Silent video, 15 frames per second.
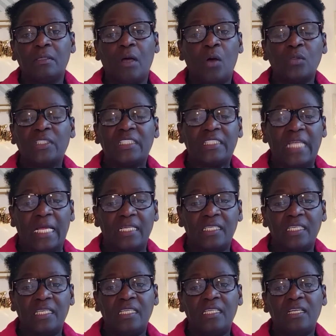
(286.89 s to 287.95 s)

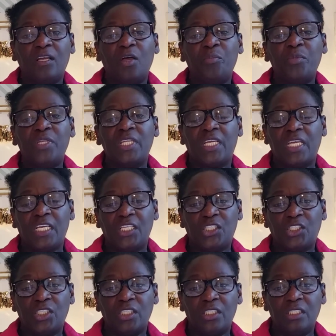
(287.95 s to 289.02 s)
outstanding
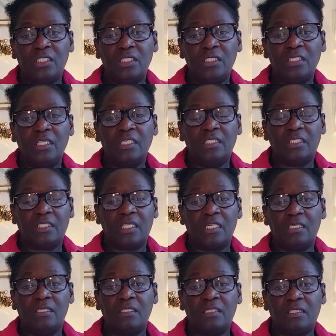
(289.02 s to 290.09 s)
communication
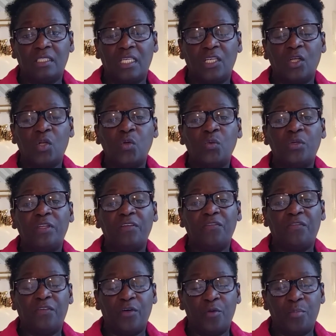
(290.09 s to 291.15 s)
skills, including
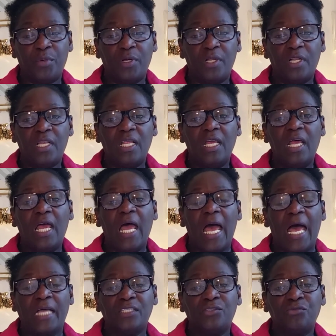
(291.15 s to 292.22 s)
verbal
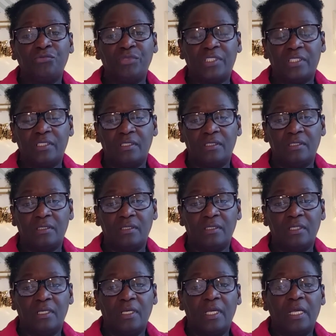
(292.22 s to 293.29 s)
and written.
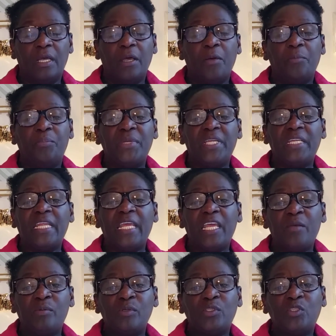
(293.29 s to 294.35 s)
Being
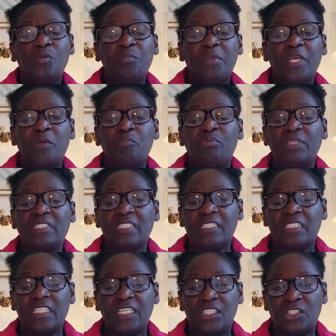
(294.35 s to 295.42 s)
able to make
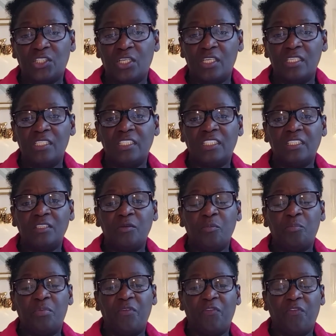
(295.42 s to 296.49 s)
presentations
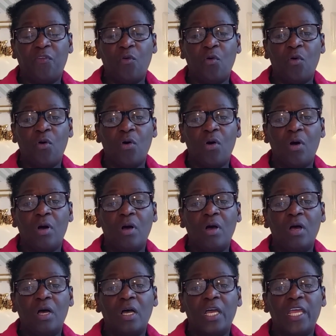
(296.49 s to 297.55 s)
before
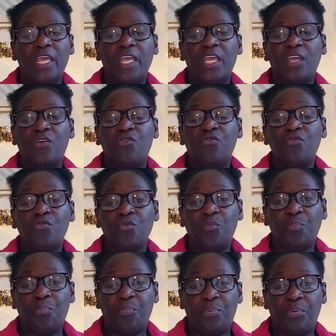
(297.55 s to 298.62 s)
a group.